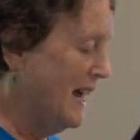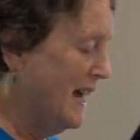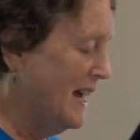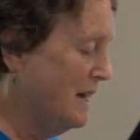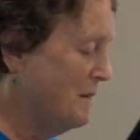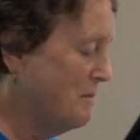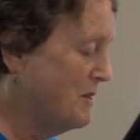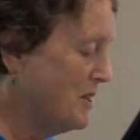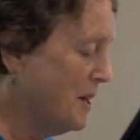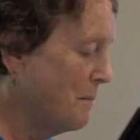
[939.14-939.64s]

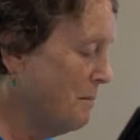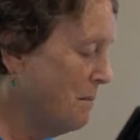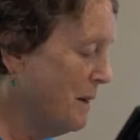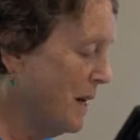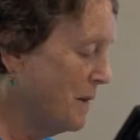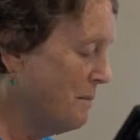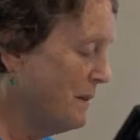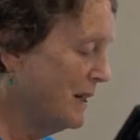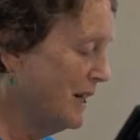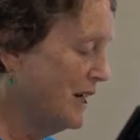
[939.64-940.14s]
In some
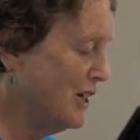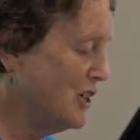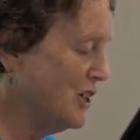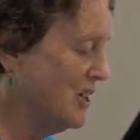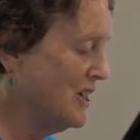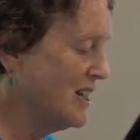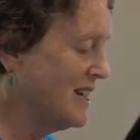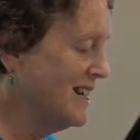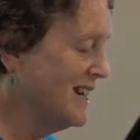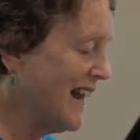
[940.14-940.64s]

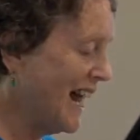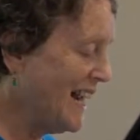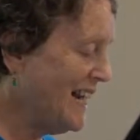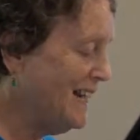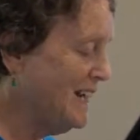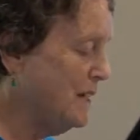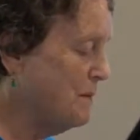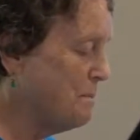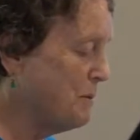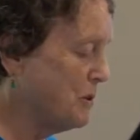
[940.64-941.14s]
populations,
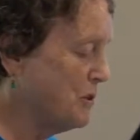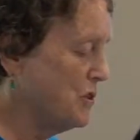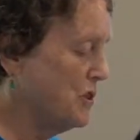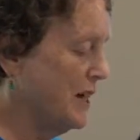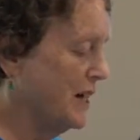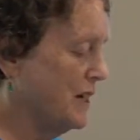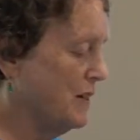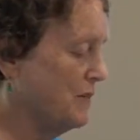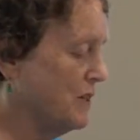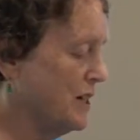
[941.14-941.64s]

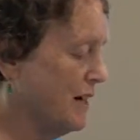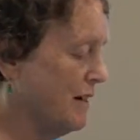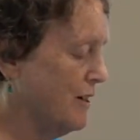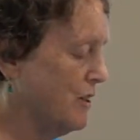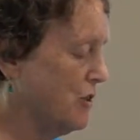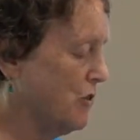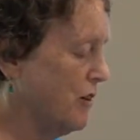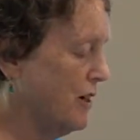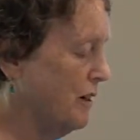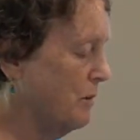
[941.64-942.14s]
90% of
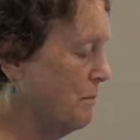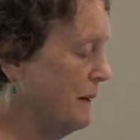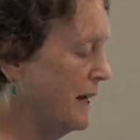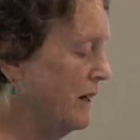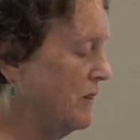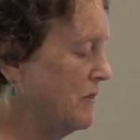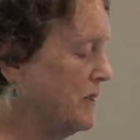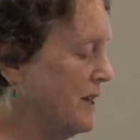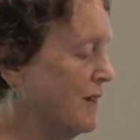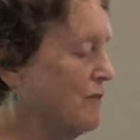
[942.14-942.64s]
territorial
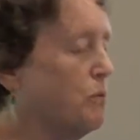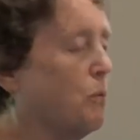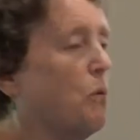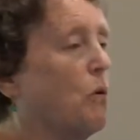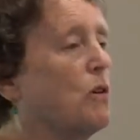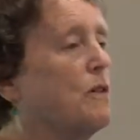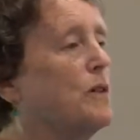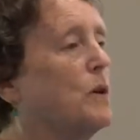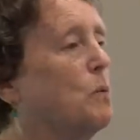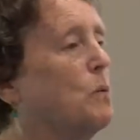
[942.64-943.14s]
males have
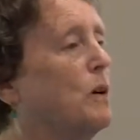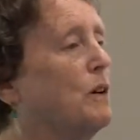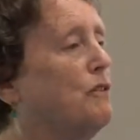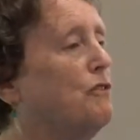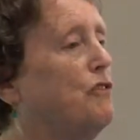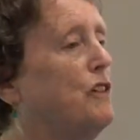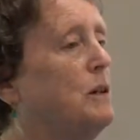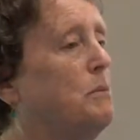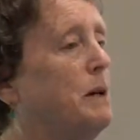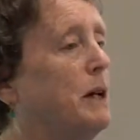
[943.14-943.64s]
more than one
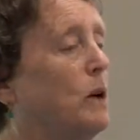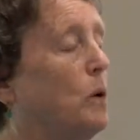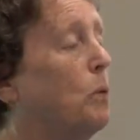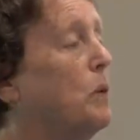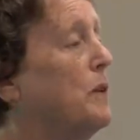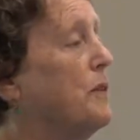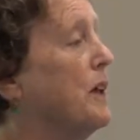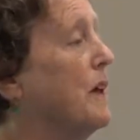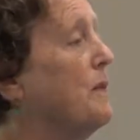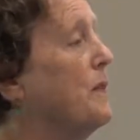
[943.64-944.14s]
female
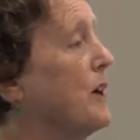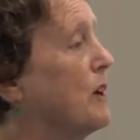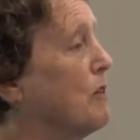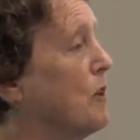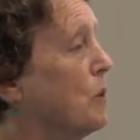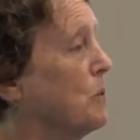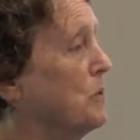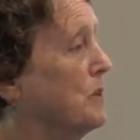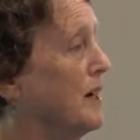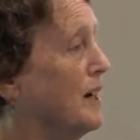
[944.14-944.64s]
within their
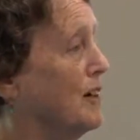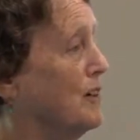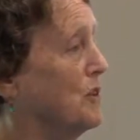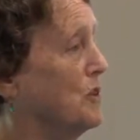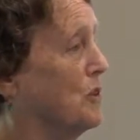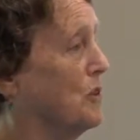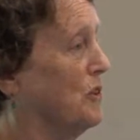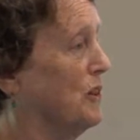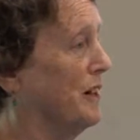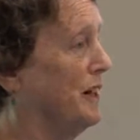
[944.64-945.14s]
own
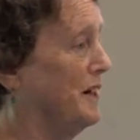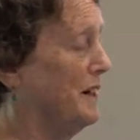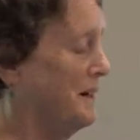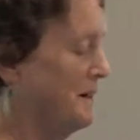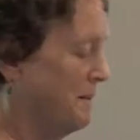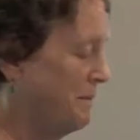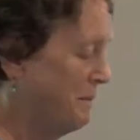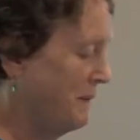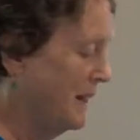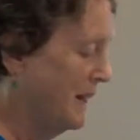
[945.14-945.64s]
territory.
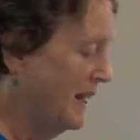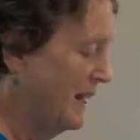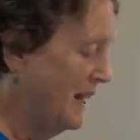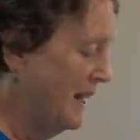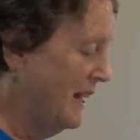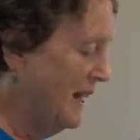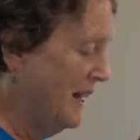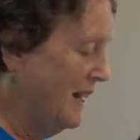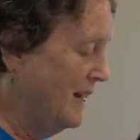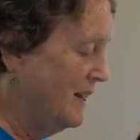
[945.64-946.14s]

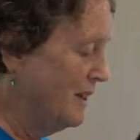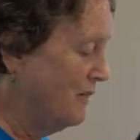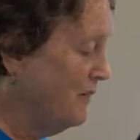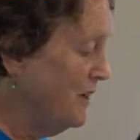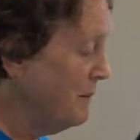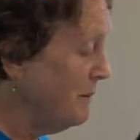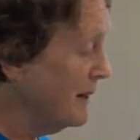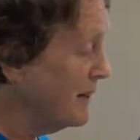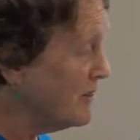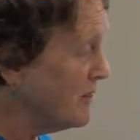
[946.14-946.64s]
The
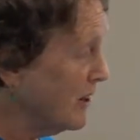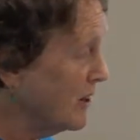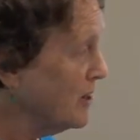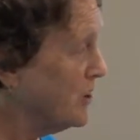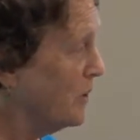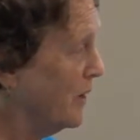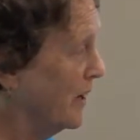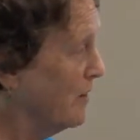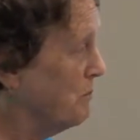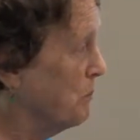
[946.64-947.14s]
females
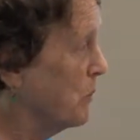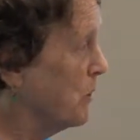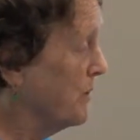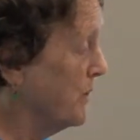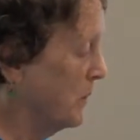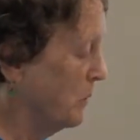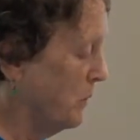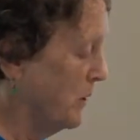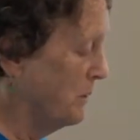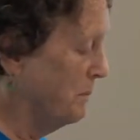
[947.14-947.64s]
also have more
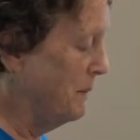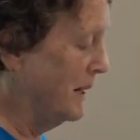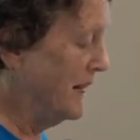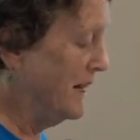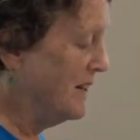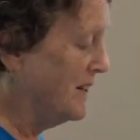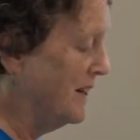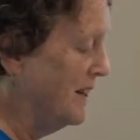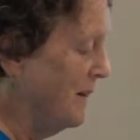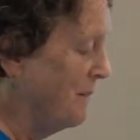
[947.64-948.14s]
than one
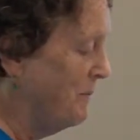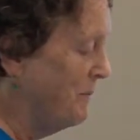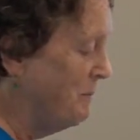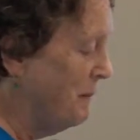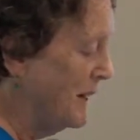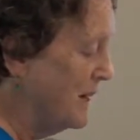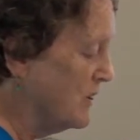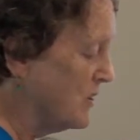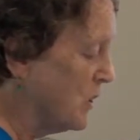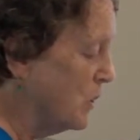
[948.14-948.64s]
mate,
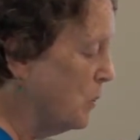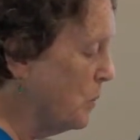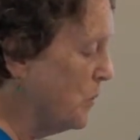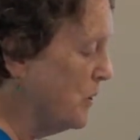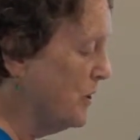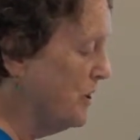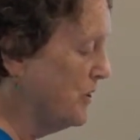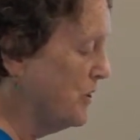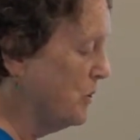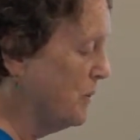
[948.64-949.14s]
because a
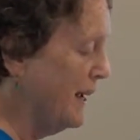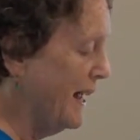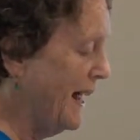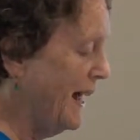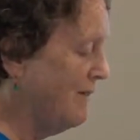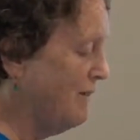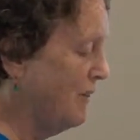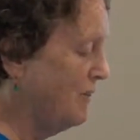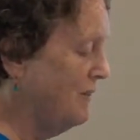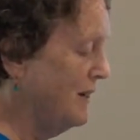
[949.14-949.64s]
quarter to a
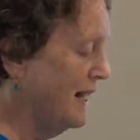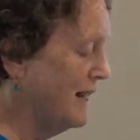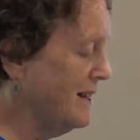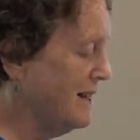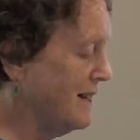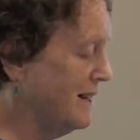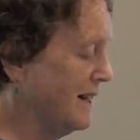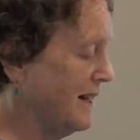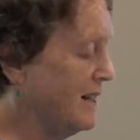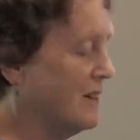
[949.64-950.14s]
half of
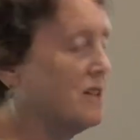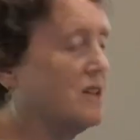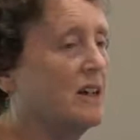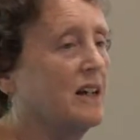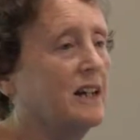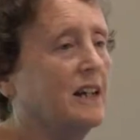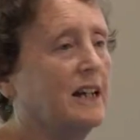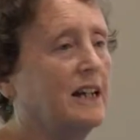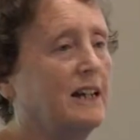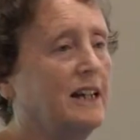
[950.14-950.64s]
nestlings
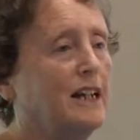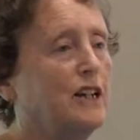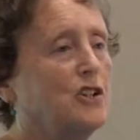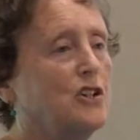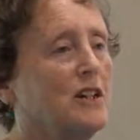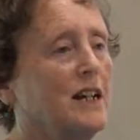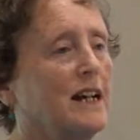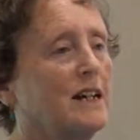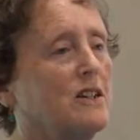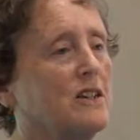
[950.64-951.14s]
in
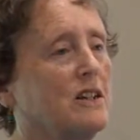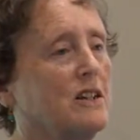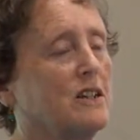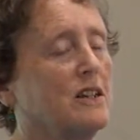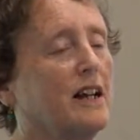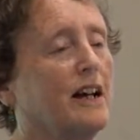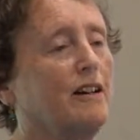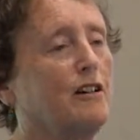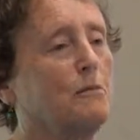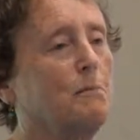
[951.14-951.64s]
each nest is
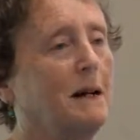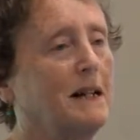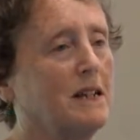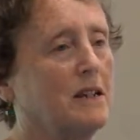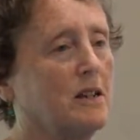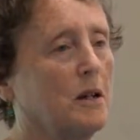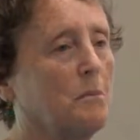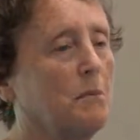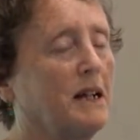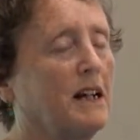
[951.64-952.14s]
sired by
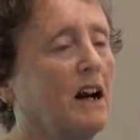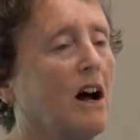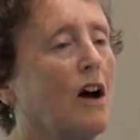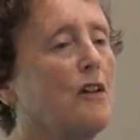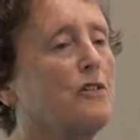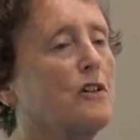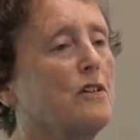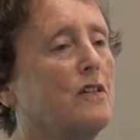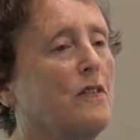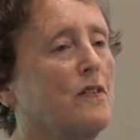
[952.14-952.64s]
somebody
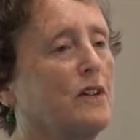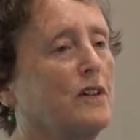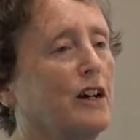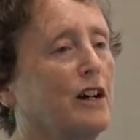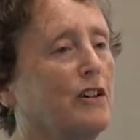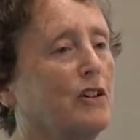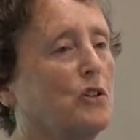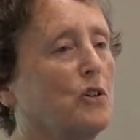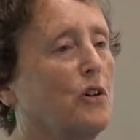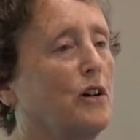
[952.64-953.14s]
other than the
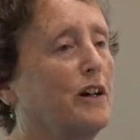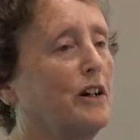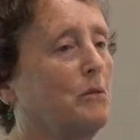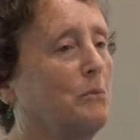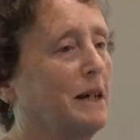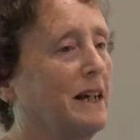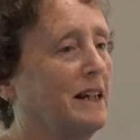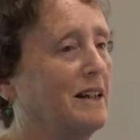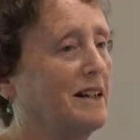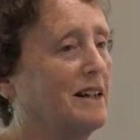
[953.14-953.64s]
territorial
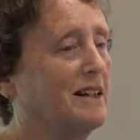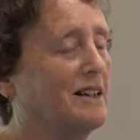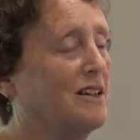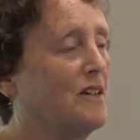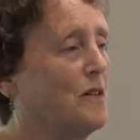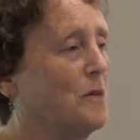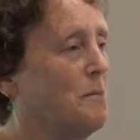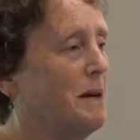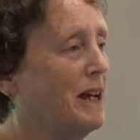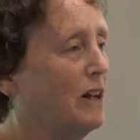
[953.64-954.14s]
mate.
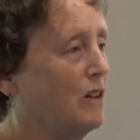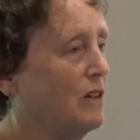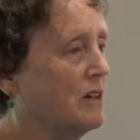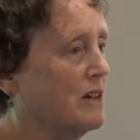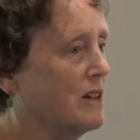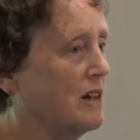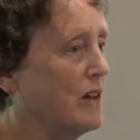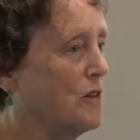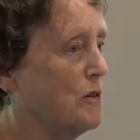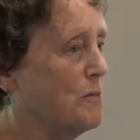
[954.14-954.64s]
So the male,
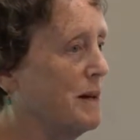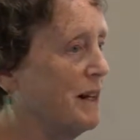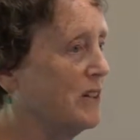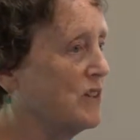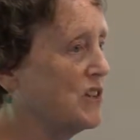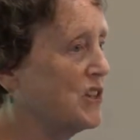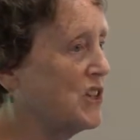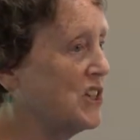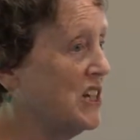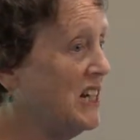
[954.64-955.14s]
other
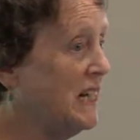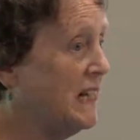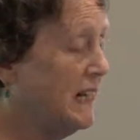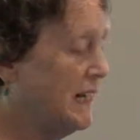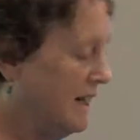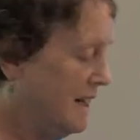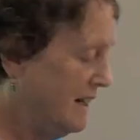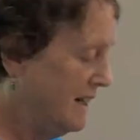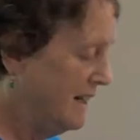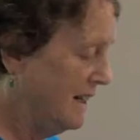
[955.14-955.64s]
males sneak
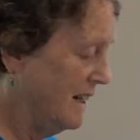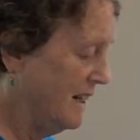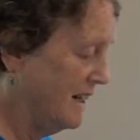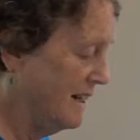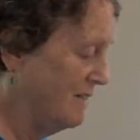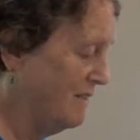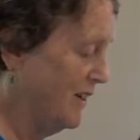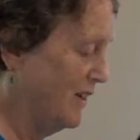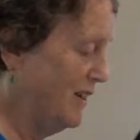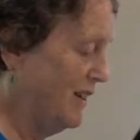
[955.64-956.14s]
in at
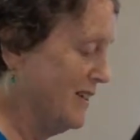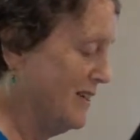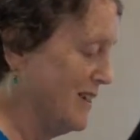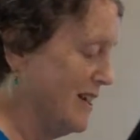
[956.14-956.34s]
various